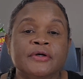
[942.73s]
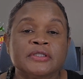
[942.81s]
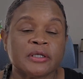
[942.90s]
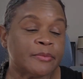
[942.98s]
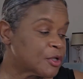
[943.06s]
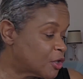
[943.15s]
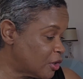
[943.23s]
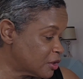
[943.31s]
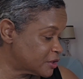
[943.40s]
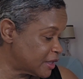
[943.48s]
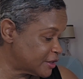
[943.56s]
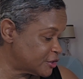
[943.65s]
Some of the
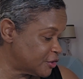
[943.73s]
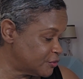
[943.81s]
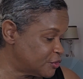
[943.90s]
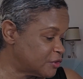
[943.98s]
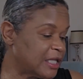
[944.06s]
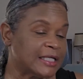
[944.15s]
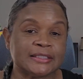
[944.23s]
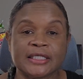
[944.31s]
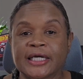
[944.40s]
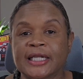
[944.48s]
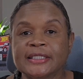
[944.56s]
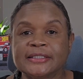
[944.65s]
cars that I showed you last
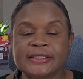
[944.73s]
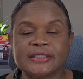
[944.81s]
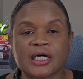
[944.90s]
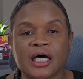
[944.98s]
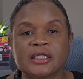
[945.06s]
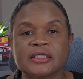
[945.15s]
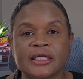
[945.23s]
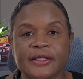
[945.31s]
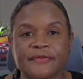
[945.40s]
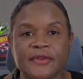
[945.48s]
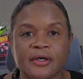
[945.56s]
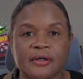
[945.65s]
night, I did not
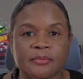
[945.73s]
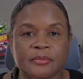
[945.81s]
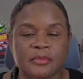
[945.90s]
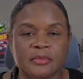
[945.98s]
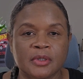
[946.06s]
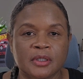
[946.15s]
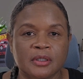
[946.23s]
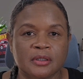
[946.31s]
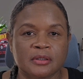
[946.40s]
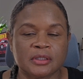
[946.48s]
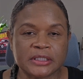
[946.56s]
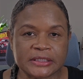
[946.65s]
get them
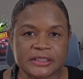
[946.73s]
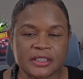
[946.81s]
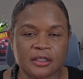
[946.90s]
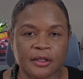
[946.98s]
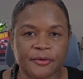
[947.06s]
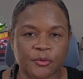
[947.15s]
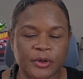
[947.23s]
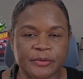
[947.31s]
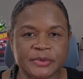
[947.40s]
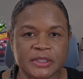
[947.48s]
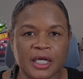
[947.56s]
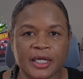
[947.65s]
listed on the
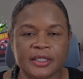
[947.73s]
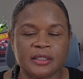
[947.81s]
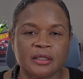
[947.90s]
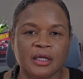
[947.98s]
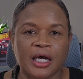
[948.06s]
website.